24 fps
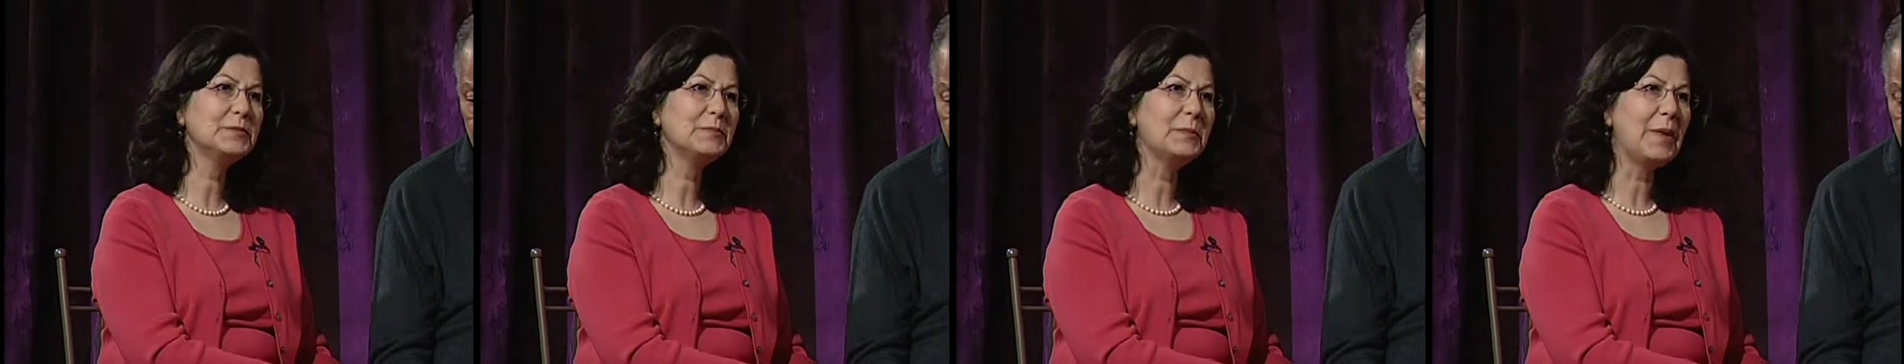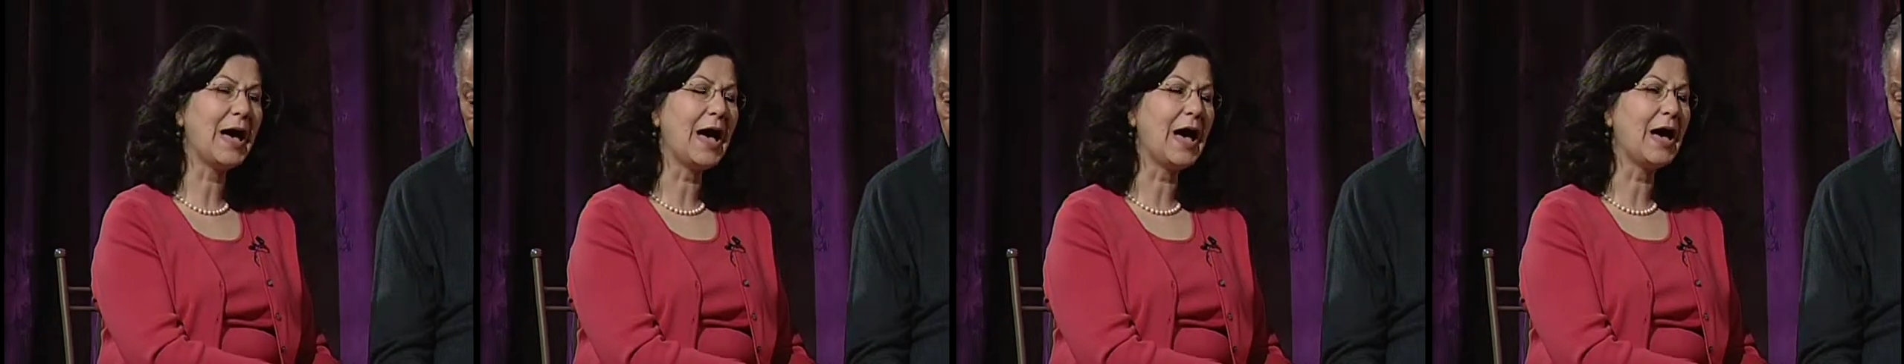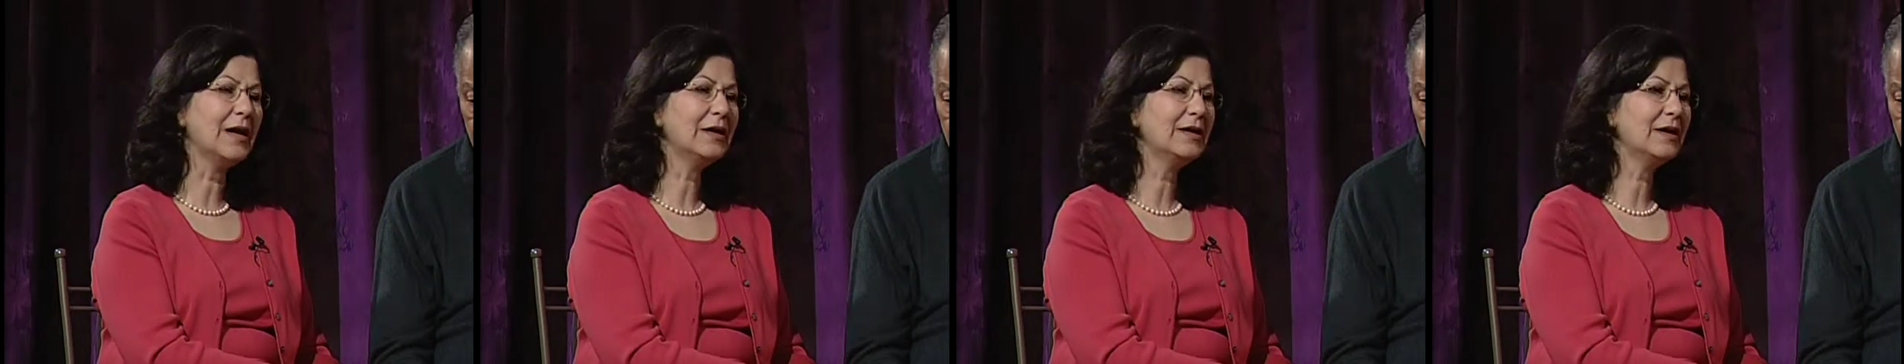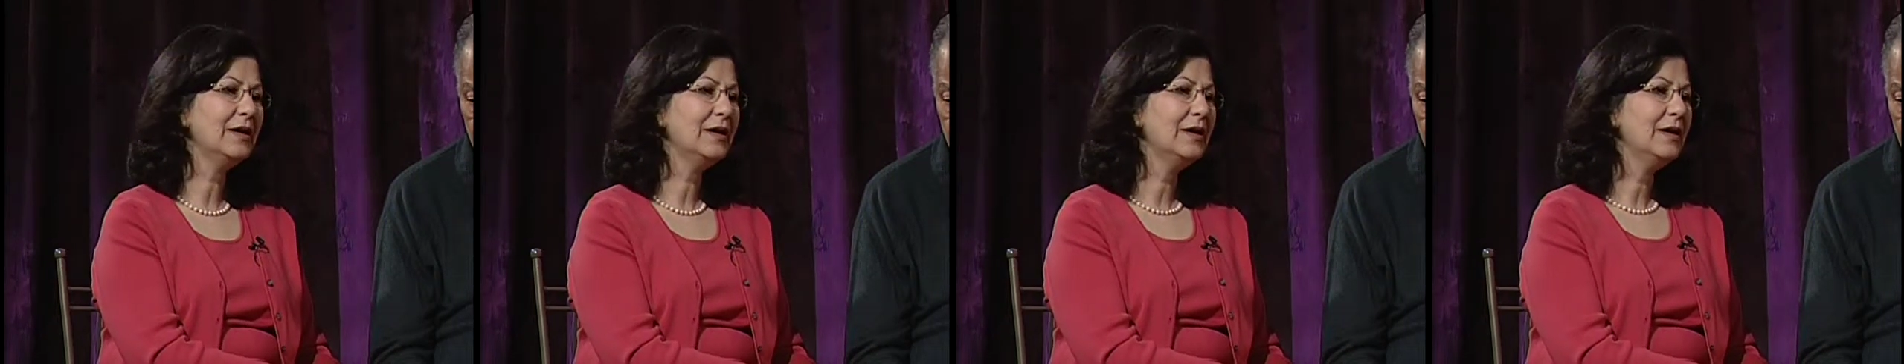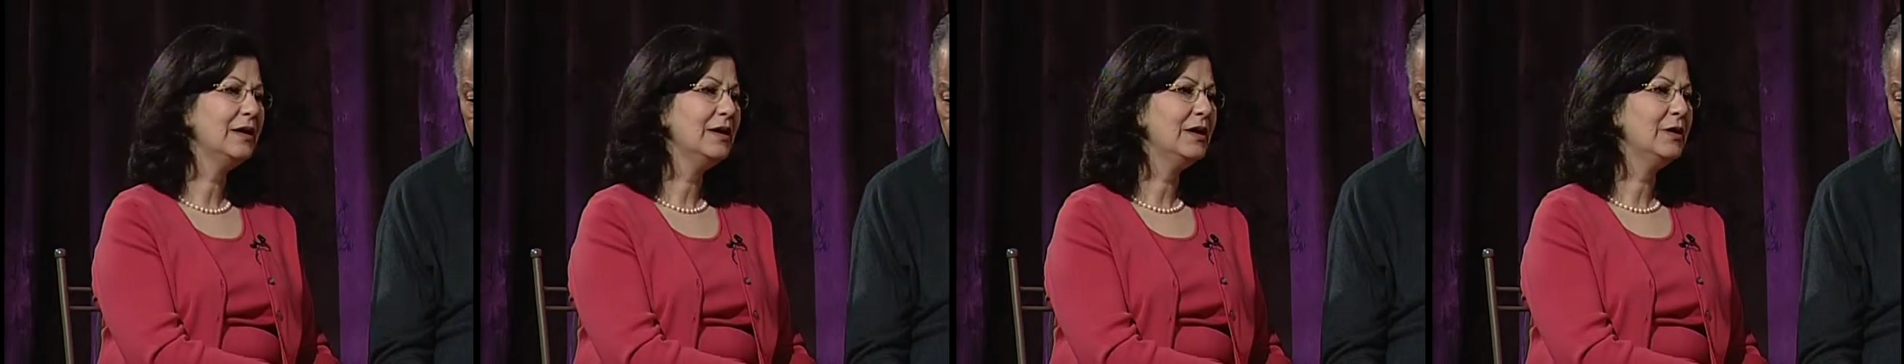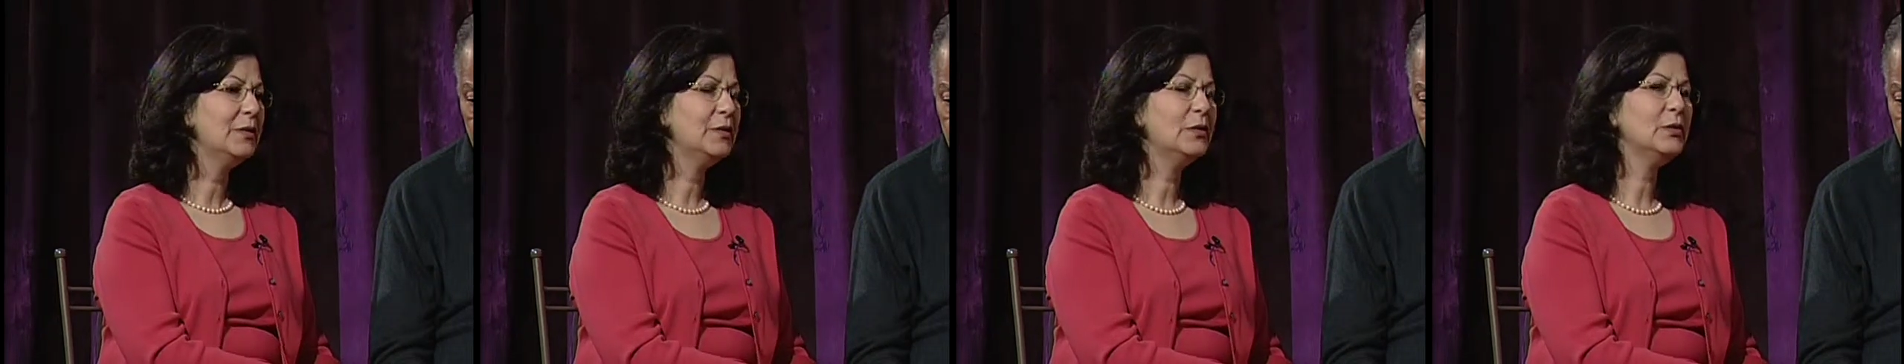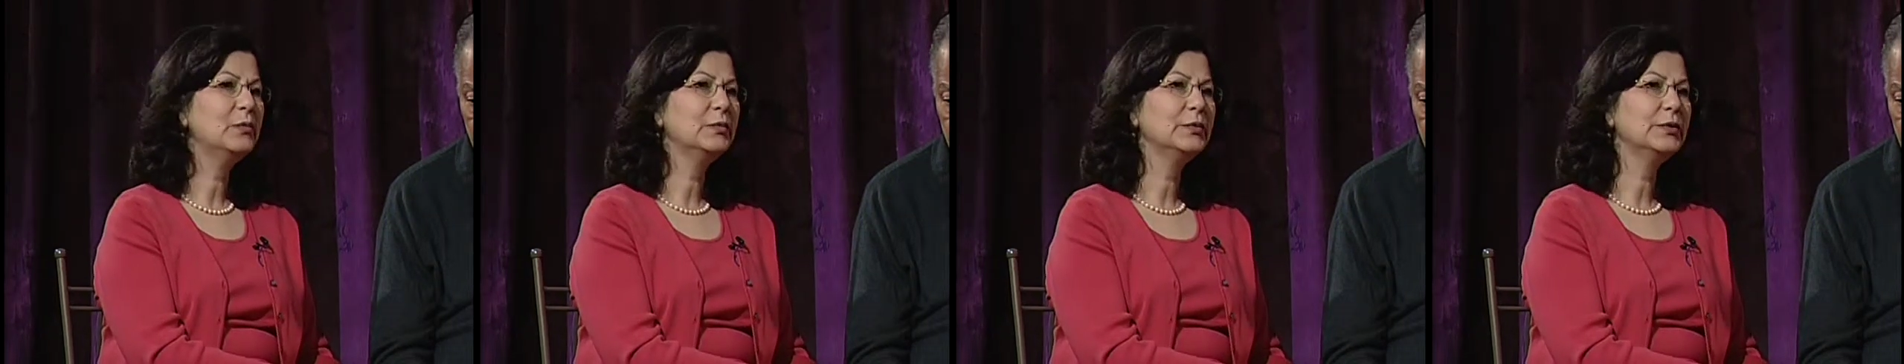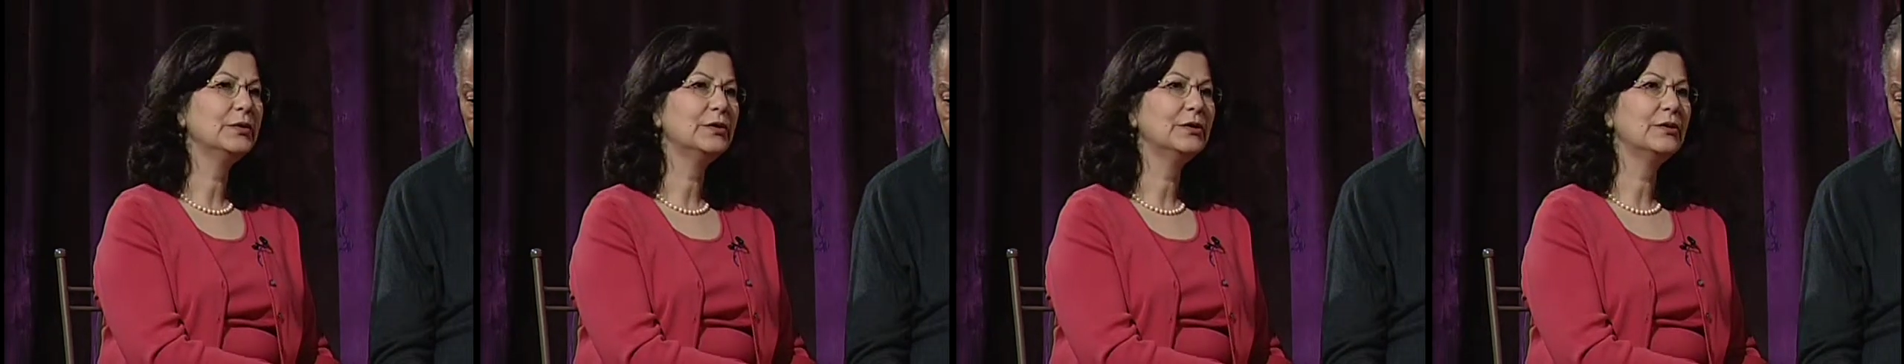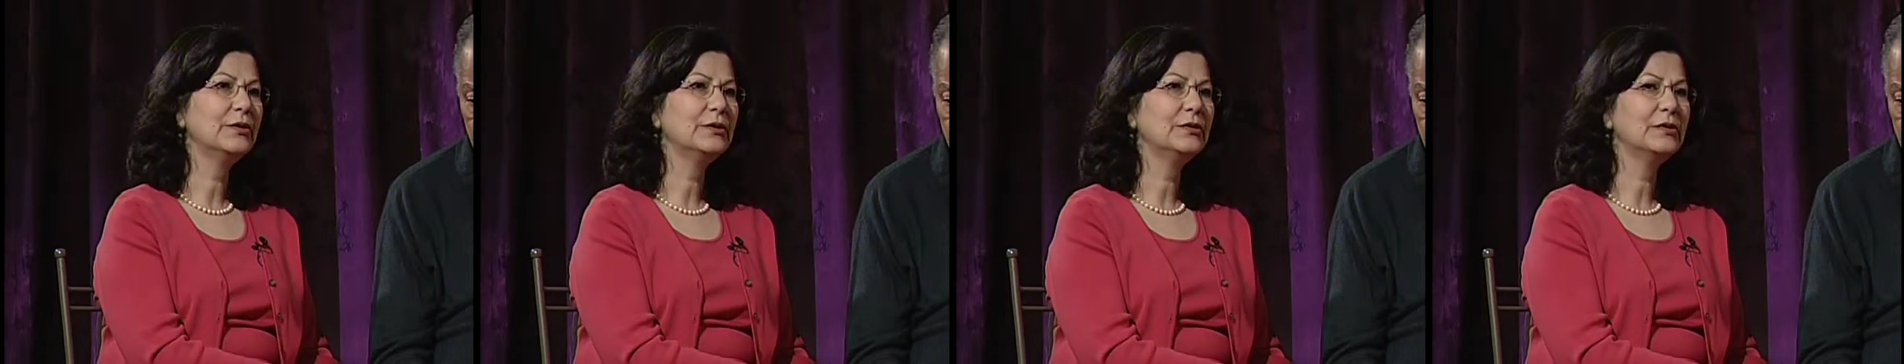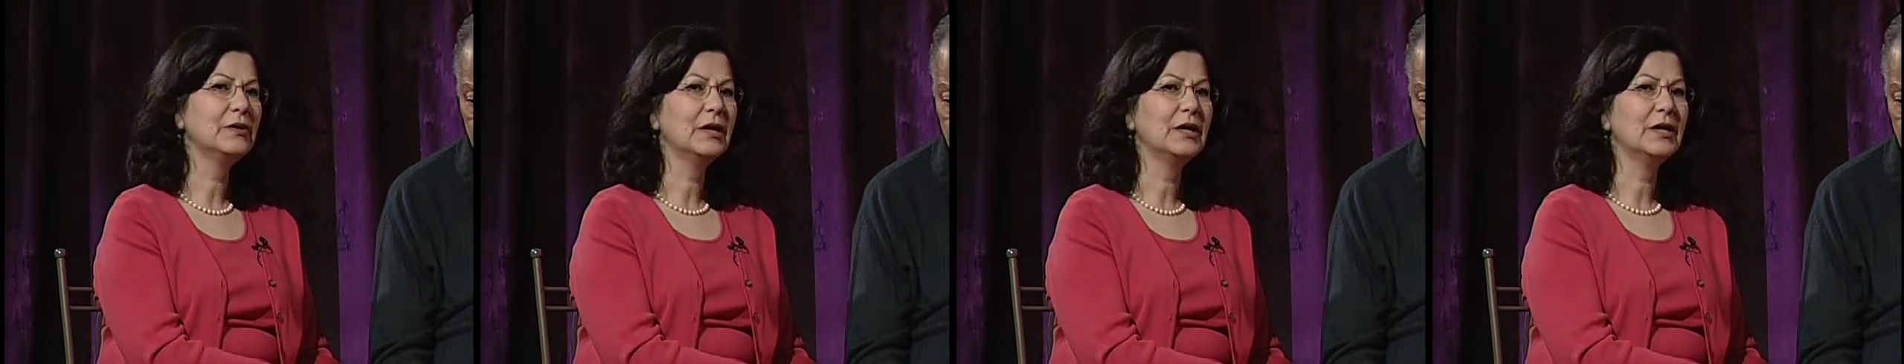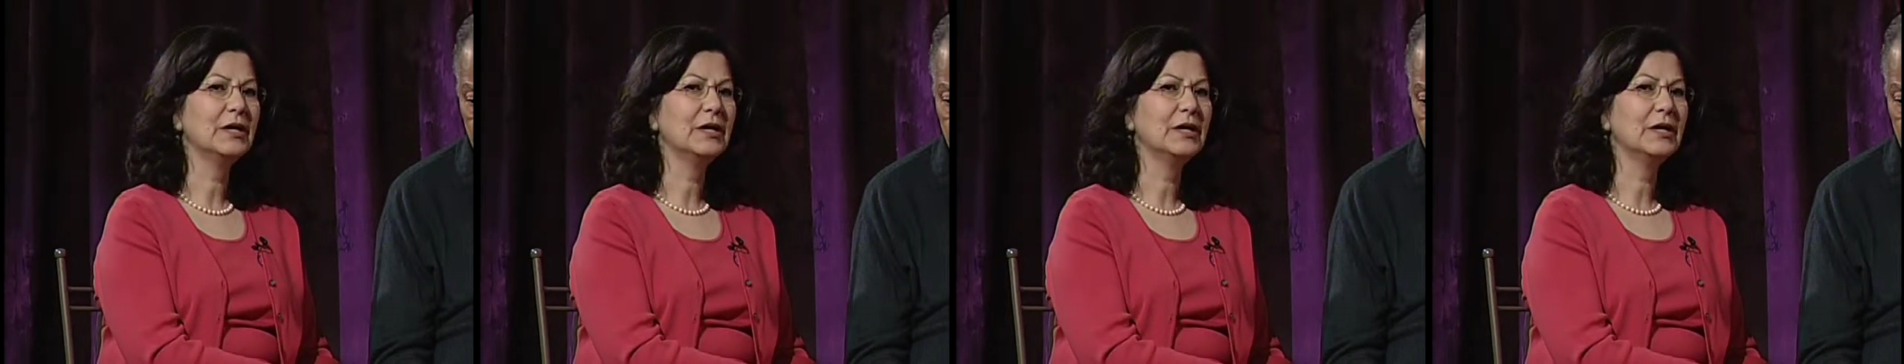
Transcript: back who were